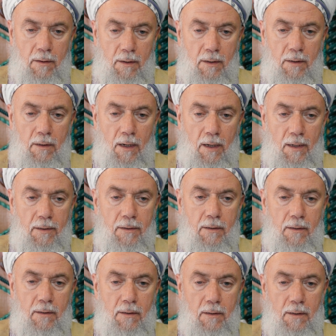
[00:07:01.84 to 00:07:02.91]
He create,
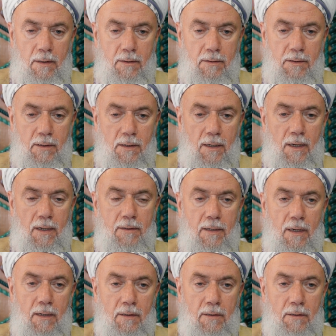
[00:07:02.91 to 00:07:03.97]
He is
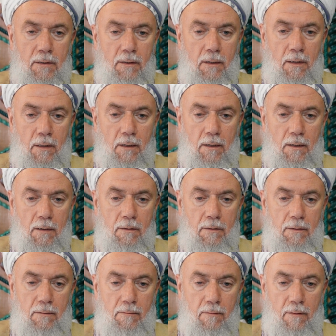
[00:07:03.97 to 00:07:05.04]
creator.
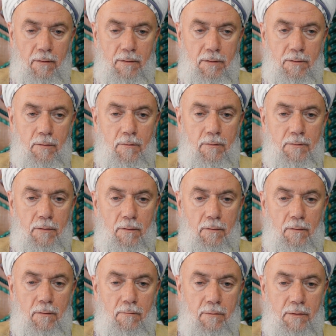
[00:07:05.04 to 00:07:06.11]
For this
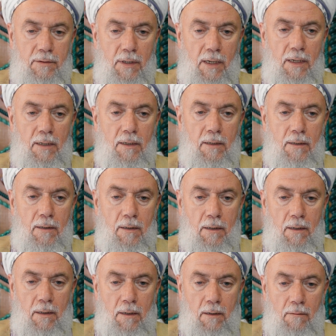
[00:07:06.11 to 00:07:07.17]
also we're saying,
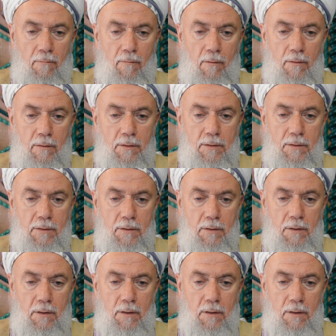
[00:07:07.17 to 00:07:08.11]
for this